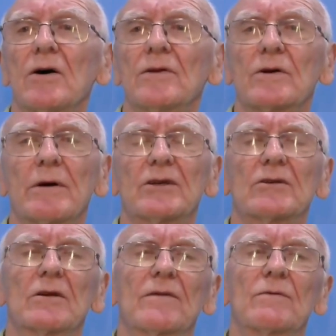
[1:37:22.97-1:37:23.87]
on the
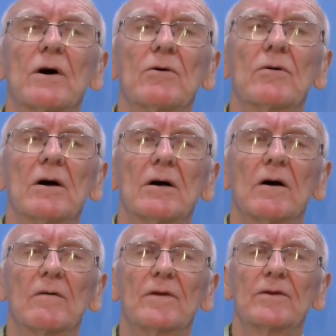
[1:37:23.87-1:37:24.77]
question of the role
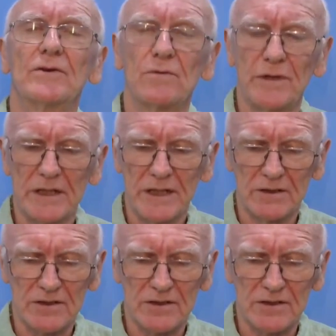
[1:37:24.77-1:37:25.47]
of the new reading